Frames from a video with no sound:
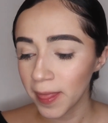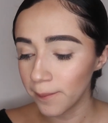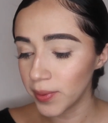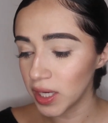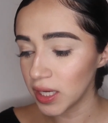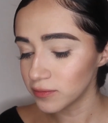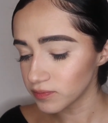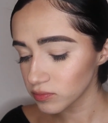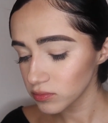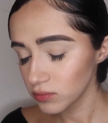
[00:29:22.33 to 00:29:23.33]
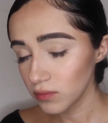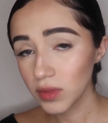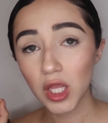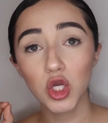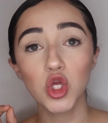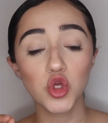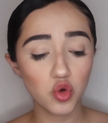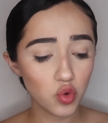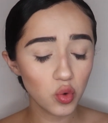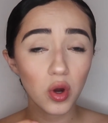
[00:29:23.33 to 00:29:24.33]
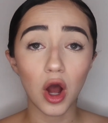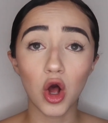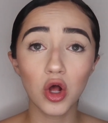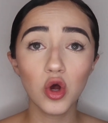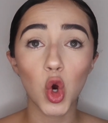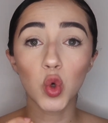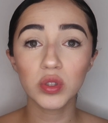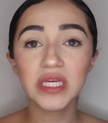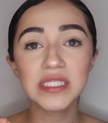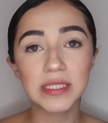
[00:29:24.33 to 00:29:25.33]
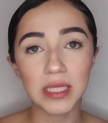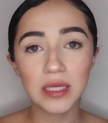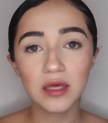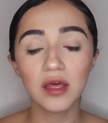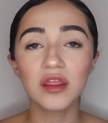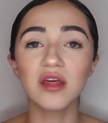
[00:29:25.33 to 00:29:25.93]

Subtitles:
But you all only see